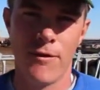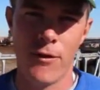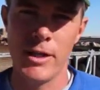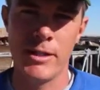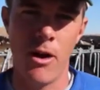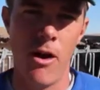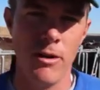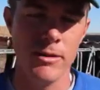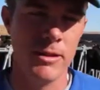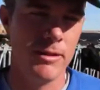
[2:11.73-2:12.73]

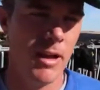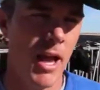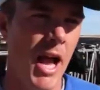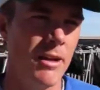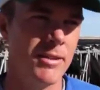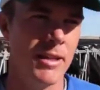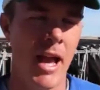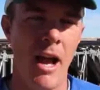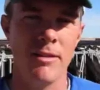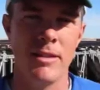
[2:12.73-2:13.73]
freestalls to house the
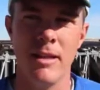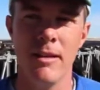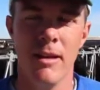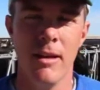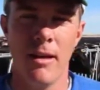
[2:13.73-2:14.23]
cows in,